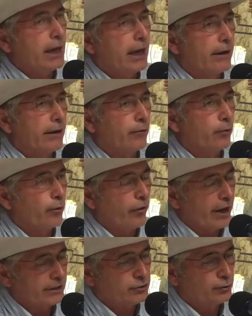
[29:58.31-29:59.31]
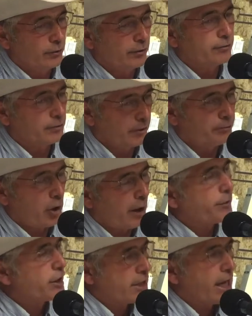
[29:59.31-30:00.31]
And
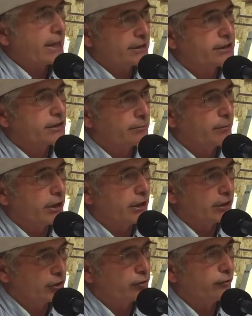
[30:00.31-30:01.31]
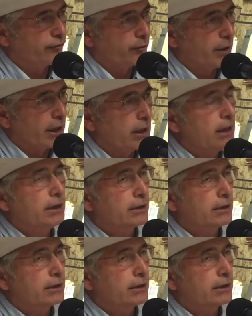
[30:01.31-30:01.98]
property tax is a big issue for me